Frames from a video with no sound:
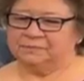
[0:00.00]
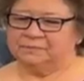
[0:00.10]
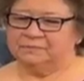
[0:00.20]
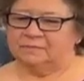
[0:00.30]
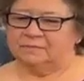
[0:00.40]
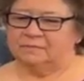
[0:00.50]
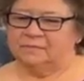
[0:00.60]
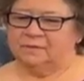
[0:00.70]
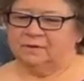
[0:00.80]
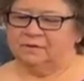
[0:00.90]

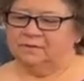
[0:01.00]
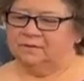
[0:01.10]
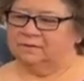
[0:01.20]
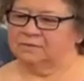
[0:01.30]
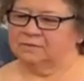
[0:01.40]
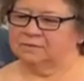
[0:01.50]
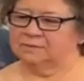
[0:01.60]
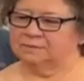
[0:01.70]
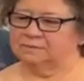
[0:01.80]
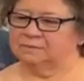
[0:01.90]

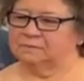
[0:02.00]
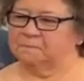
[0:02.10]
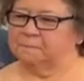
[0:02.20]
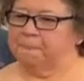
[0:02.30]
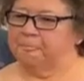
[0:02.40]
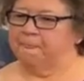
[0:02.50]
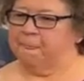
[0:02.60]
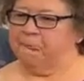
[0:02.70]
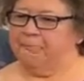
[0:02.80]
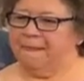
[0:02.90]

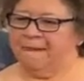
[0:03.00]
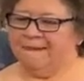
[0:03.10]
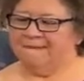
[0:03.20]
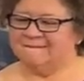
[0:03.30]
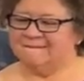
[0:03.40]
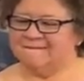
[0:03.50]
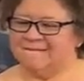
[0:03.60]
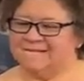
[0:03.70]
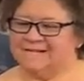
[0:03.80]
The person shown says nothing.